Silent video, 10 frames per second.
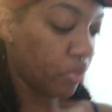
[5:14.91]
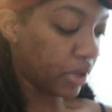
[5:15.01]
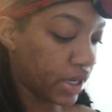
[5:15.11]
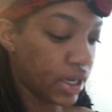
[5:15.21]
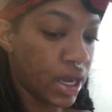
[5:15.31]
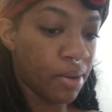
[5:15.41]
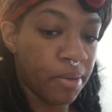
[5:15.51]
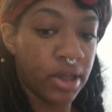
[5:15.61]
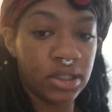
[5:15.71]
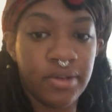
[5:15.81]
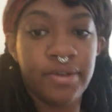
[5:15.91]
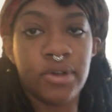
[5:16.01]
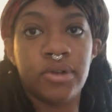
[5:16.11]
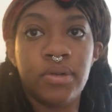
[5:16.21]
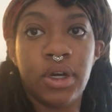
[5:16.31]
But I'm about to
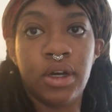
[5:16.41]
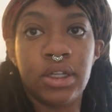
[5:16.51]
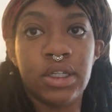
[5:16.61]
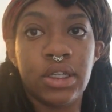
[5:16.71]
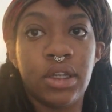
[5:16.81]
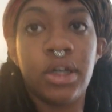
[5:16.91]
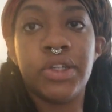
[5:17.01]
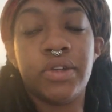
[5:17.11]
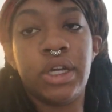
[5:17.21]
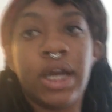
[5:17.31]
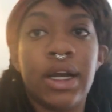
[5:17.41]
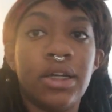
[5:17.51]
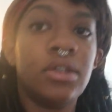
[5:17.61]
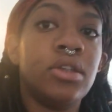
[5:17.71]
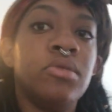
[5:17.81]
fold all of this laundry. I
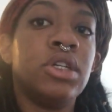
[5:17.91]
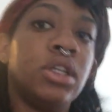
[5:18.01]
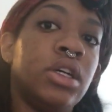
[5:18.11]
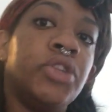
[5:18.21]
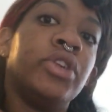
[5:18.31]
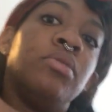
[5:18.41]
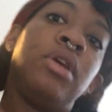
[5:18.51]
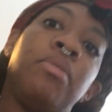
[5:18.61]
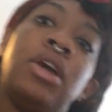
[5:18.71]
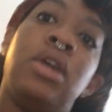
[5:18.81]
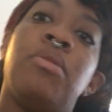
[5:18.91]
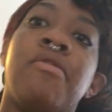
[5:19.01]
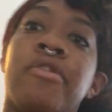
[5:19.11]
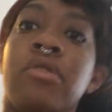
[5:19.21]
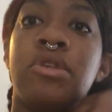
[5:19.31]
got so much laundry on my bed. My
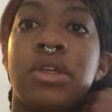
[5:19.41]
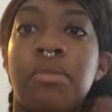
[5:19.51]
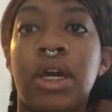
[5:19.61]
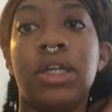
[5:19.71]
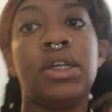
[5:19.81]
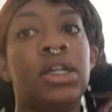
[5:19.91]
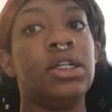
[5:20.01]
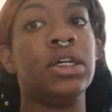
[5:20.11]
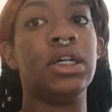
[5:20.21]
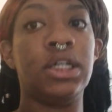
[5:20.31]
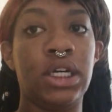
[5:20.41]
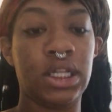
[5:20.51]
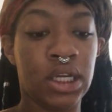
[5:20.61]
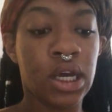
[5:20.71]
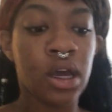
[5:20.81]
room is a mess. I need to
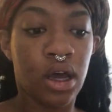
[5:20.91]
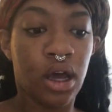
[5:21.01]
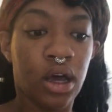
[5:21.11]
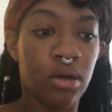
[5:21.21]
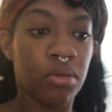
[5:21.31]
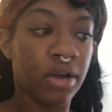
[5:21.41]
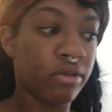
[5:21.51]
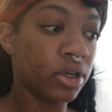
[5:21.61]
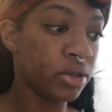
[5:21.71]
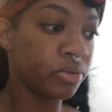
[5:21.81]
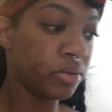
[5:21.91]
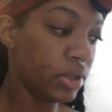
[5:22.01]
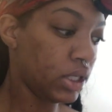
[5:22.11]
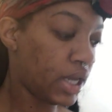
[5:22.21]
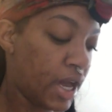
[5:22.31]
clean up my room
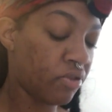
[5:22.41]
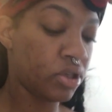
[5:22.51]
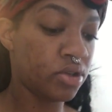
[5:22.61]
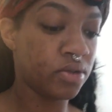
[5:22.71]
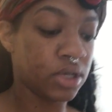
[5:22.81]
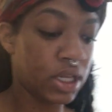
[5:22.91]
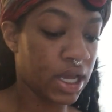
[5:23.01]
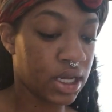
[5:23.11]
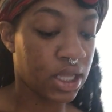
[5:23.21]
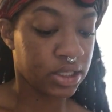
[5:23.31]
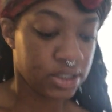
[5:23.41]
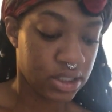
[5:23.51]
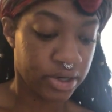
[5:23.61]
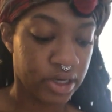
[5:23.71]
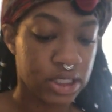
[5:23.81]
after doing that color
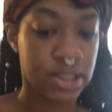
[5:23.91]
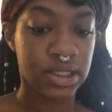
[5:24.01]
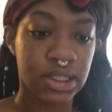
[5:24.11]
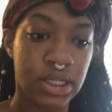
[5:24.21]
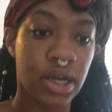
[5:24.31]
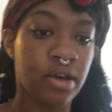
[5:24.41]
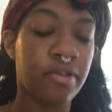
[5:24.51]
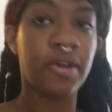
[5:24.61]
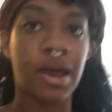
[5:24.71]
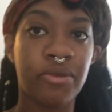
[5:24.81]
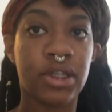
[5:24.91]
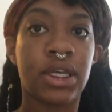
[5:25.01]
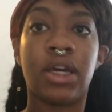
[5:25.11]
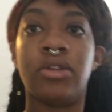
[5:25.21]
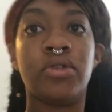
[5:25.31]
series and stuff. I'm just
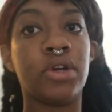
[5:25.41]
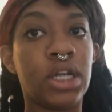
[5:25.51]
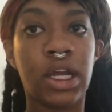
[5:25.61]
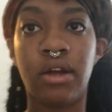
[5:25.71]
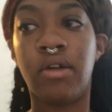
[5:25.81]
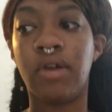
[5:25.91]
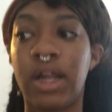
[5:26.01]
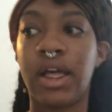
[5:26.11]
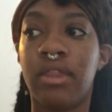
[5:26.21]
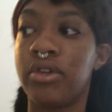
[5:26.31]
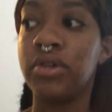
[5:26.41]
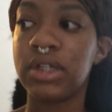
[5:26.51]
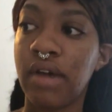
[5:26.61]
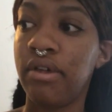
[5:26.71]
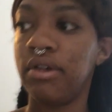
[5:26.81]
like a tornado and I throw
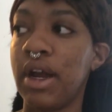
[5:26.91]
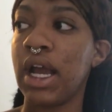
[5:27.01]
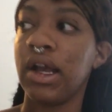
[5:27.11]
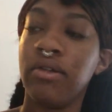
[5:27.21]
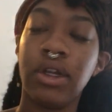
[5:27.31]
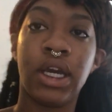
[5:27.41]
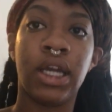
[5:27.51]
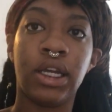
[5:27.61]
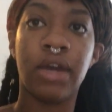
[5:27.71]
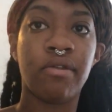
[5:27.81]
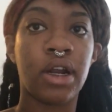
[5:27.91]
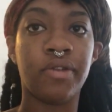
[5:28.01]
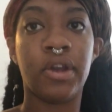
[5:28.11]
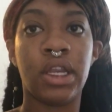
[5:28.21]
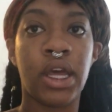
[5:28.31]
stuff around and get ready
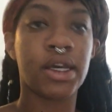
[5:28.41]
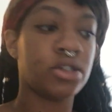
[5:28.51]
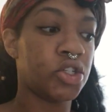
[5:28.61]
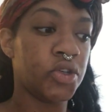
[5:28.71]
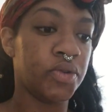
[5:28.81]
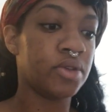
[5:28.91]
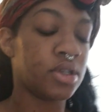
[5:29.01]
for the next shoot.